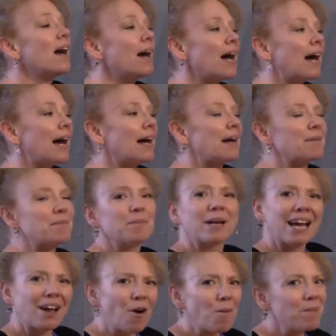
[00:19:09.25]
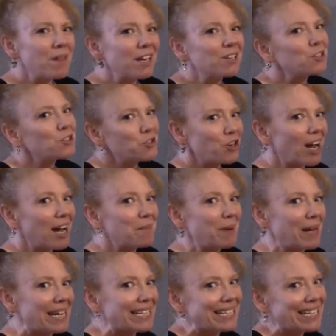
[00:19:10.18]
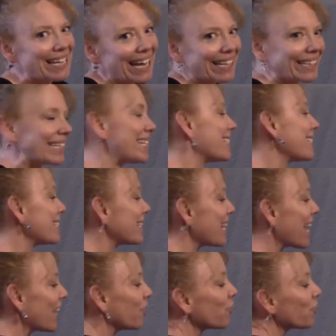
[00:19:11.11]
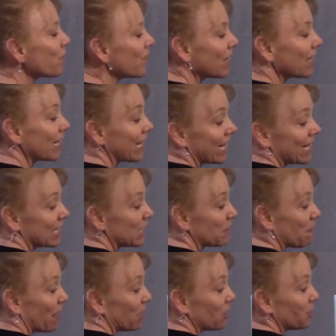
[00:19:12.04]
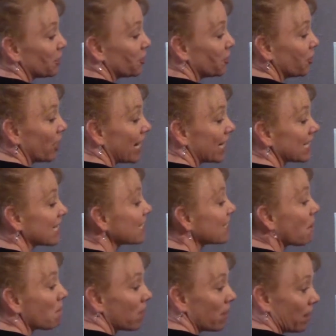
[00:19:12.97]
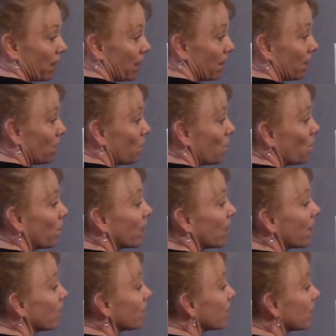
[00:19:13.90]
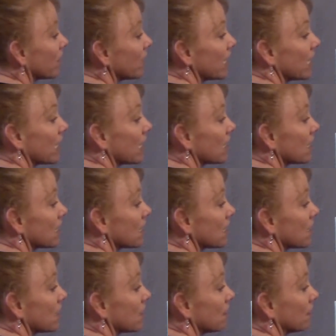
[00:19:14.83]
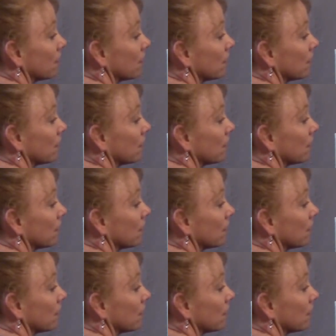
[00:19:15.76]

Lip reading: but I hope that you'll try painting at least and that you're feeling inspired to create something, whatever it is.